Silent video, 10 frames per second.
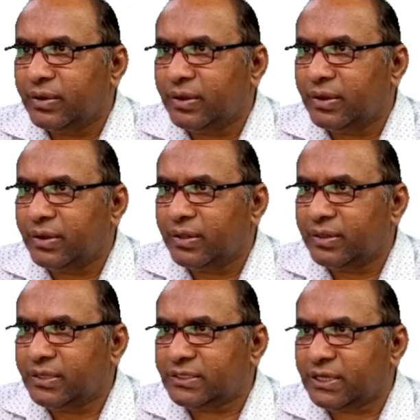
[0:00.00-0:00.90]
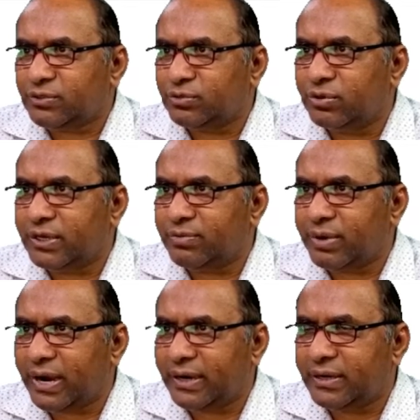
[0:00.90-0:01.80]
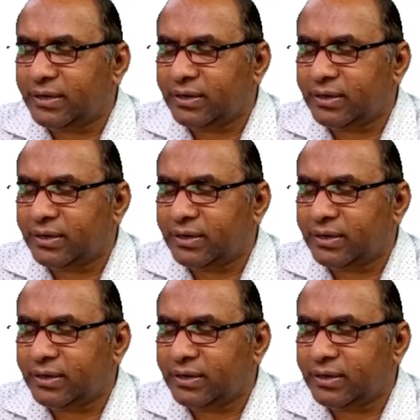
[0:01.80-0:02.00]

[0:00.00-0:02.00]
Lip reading: this is also not required.